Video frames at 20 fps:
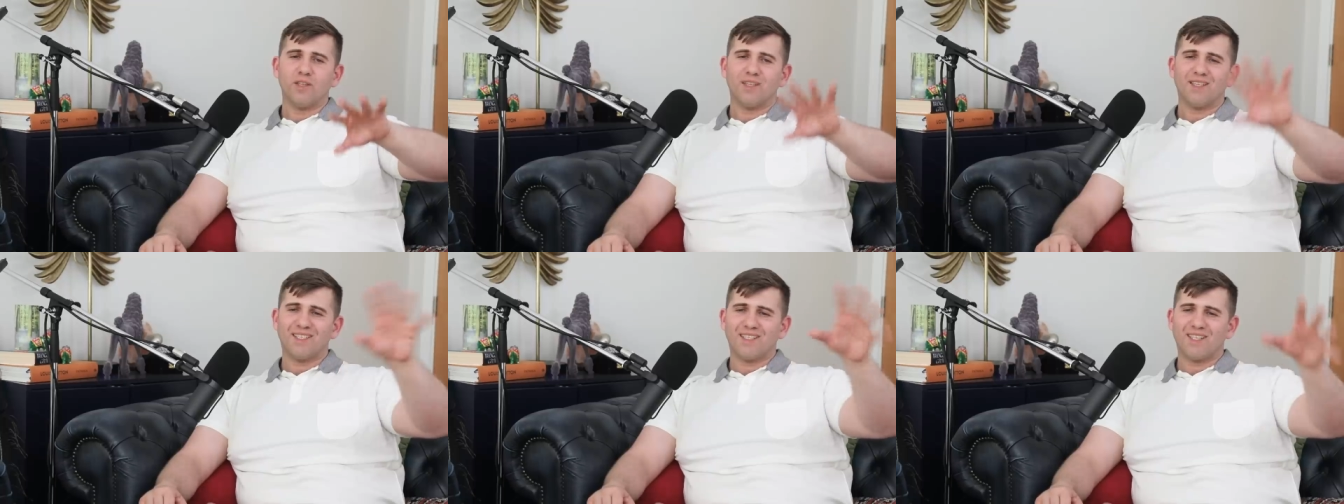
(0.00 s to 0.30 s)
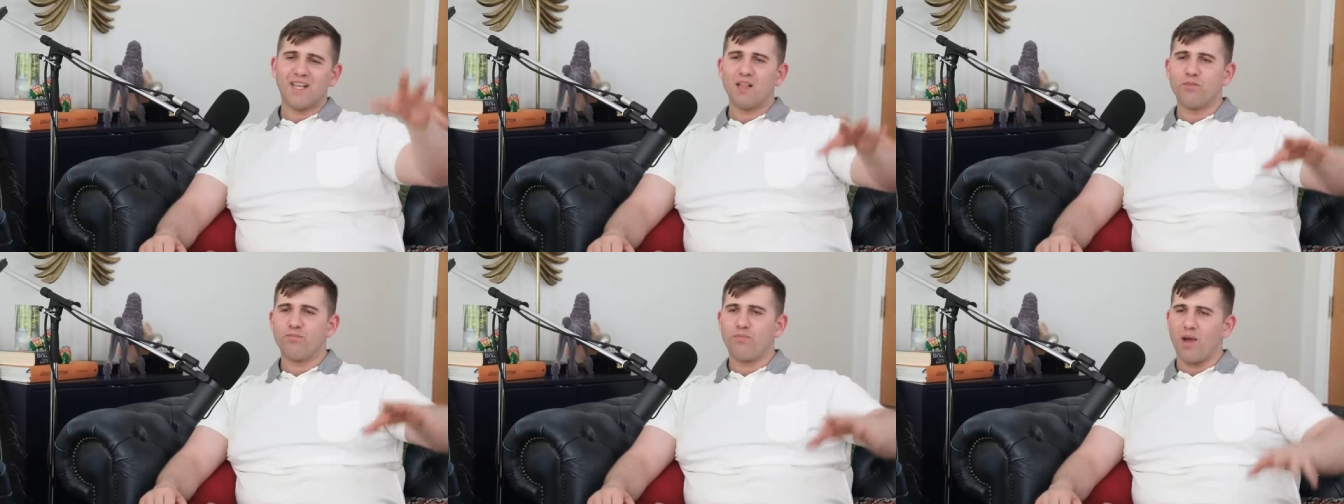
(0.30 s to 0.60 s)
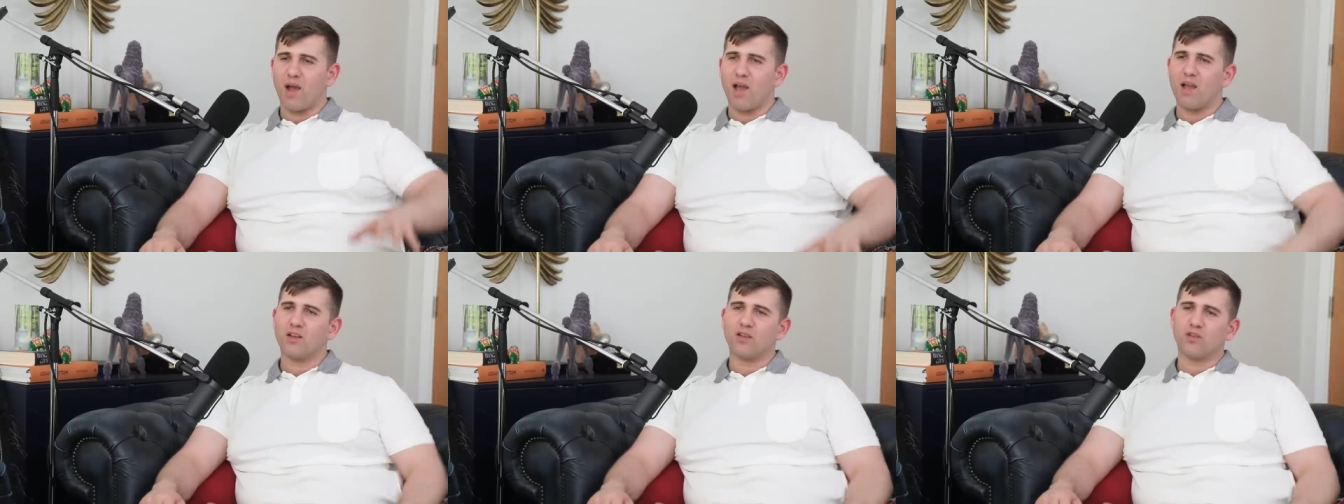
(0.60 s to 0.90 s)

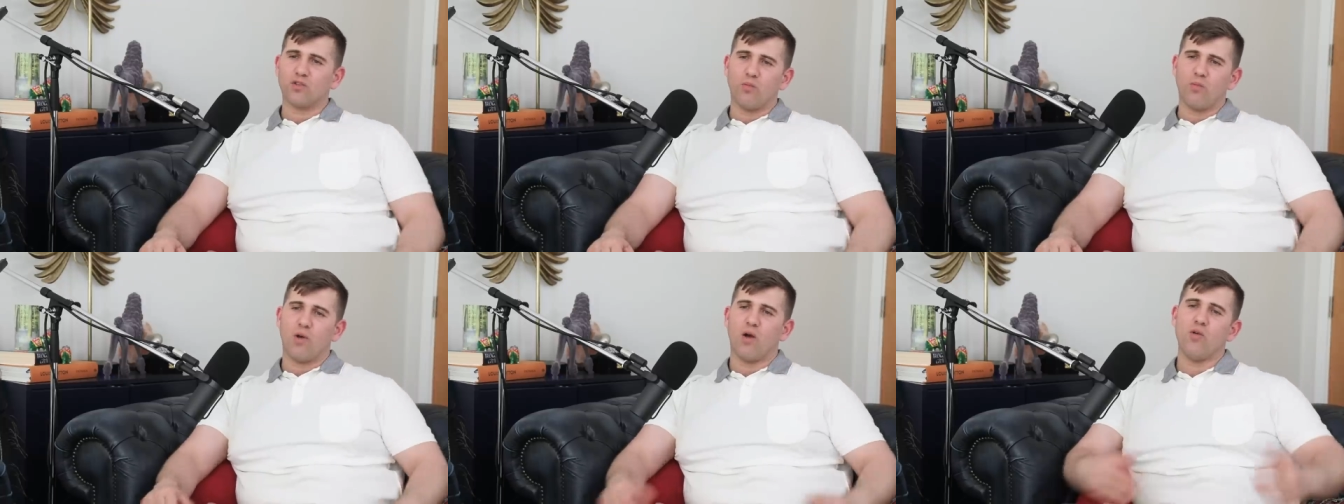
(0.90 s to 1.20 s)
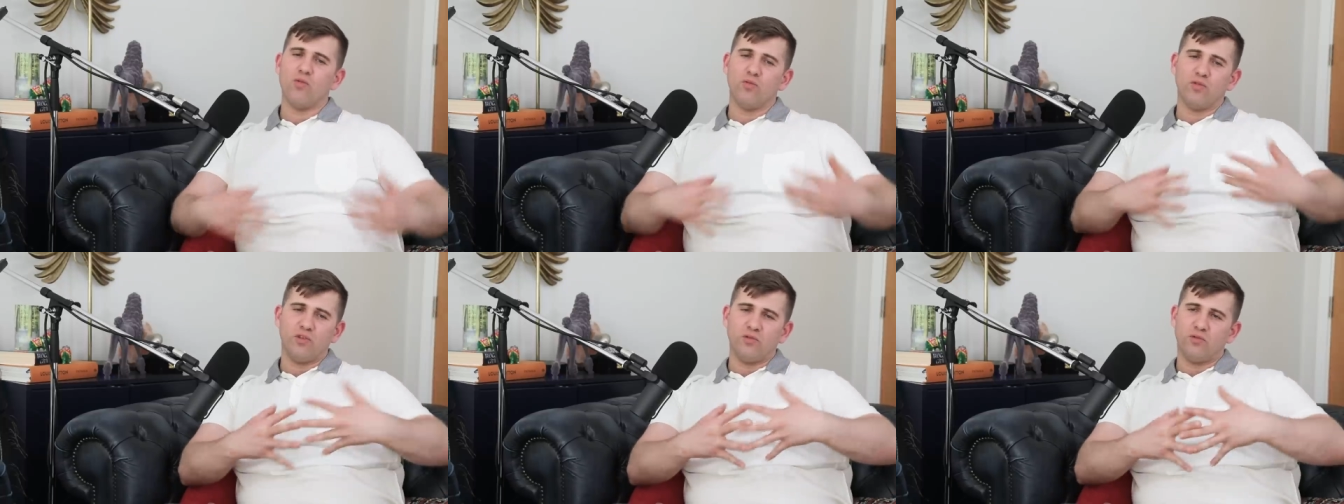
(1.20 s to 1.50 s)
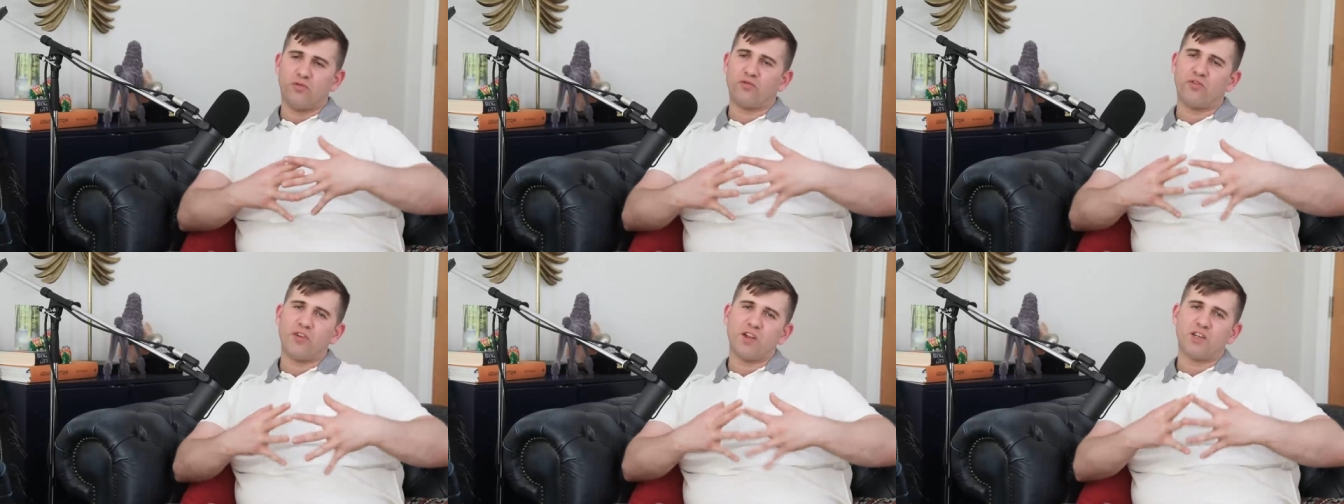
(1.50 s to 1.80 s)
setbacks or my own
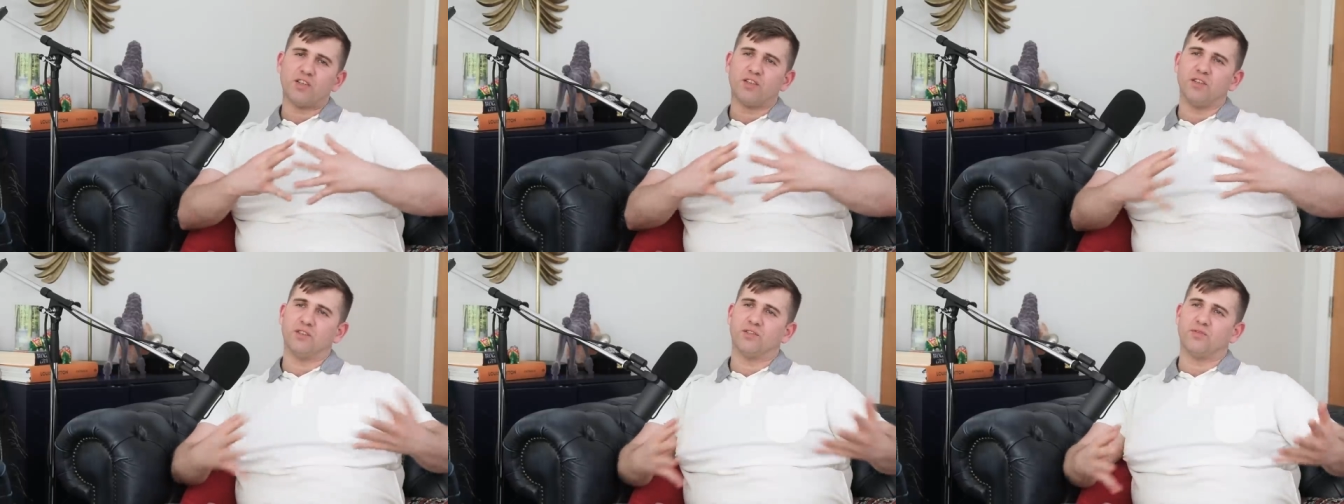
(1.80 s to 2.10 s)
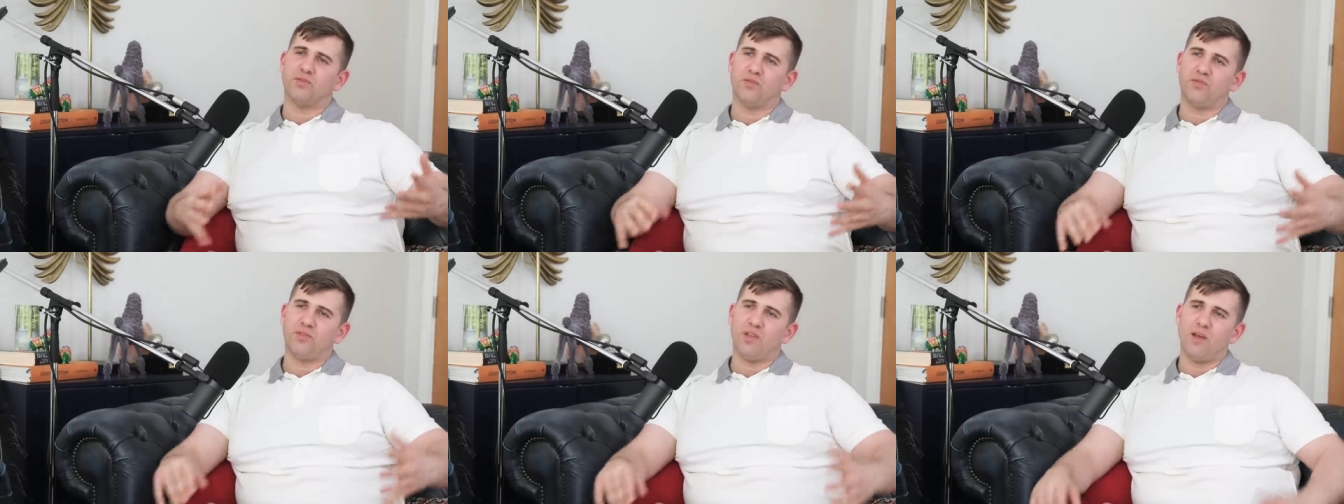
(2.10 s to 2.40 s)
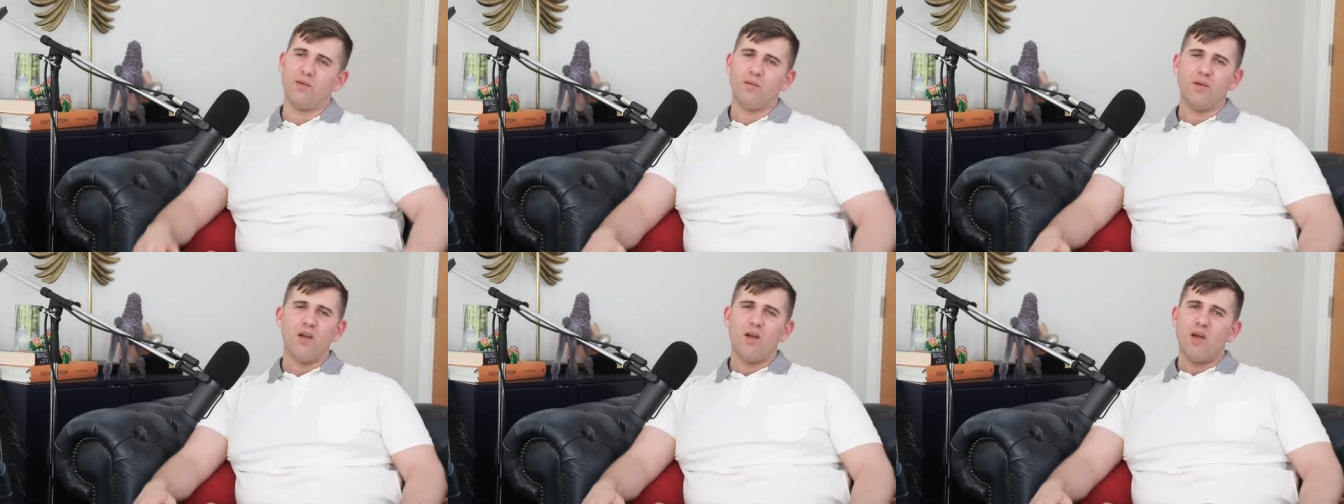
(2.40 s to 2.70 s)
little frictions with
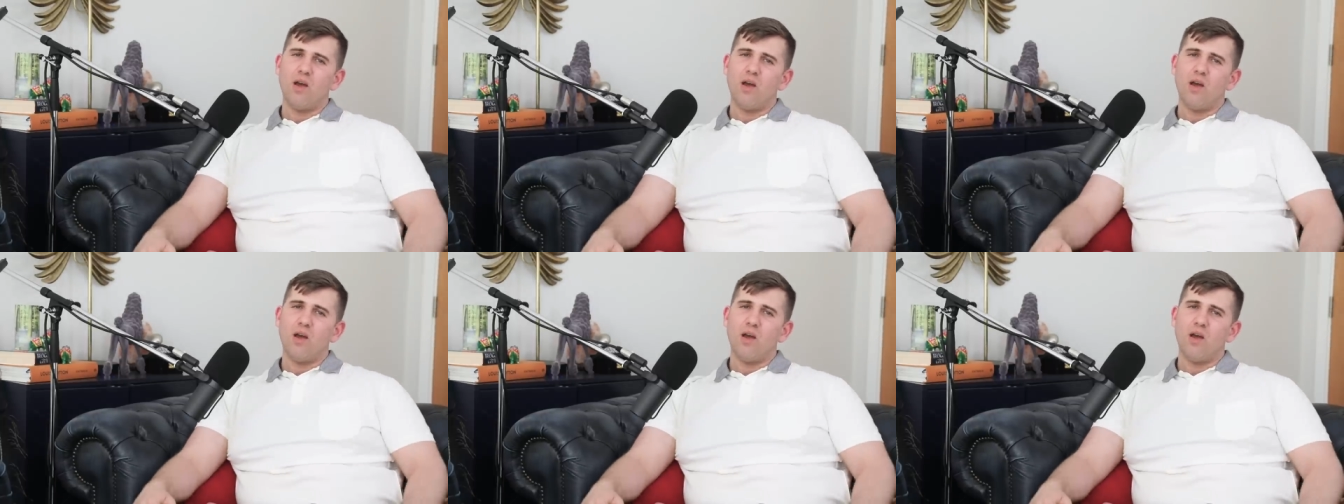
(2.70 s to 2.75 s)
them,